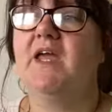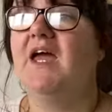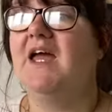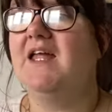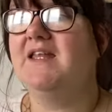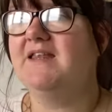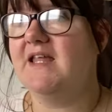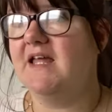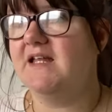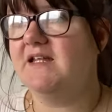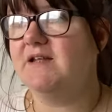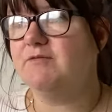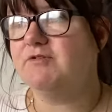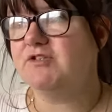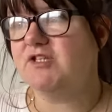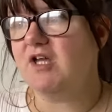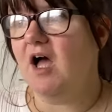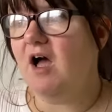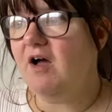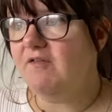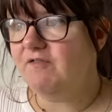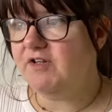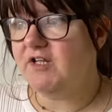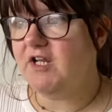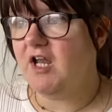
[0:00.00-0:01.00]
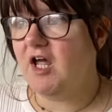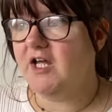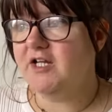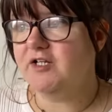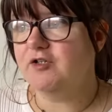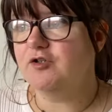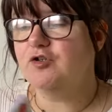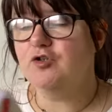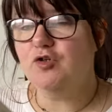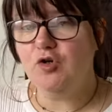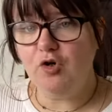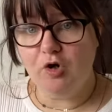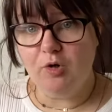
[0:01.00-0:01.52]
And then there was other
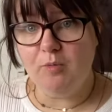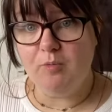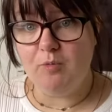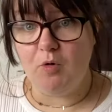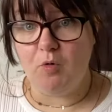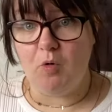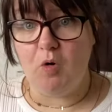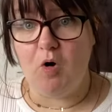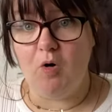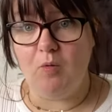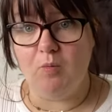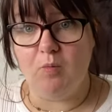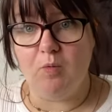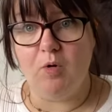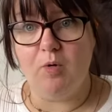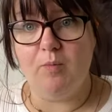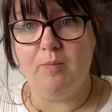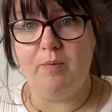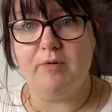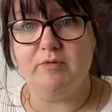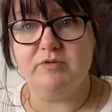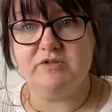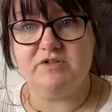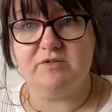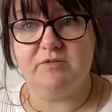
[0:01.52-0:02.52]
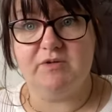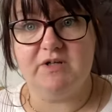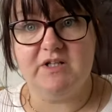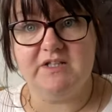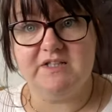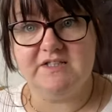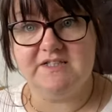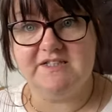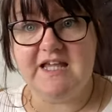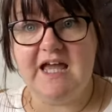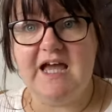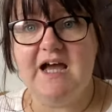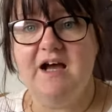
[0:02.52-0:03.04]
like normal hot water bottles that were in
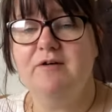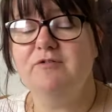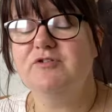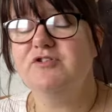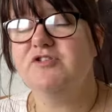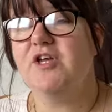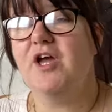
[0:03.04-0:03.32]
the sale.